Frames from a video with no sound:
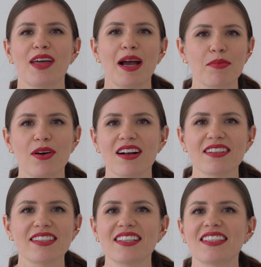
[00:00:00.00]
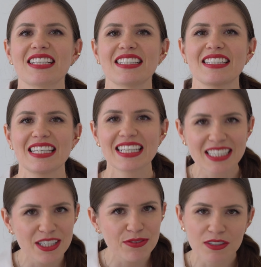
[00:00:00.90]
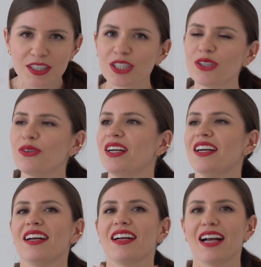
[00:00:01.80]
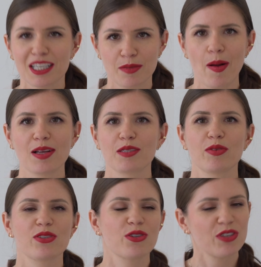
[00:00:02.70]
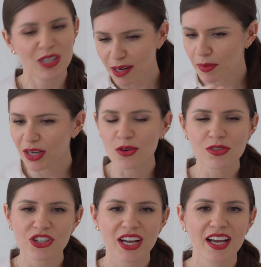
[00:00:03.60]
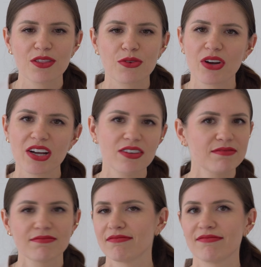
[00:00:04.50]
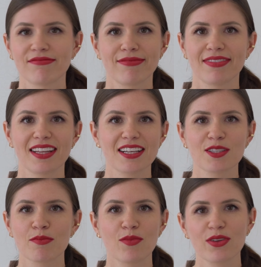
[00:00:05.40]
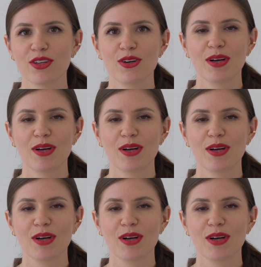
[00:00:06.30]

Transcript: that process is as easy for you as possible. So if you need me to hold your hand throughout, that's more than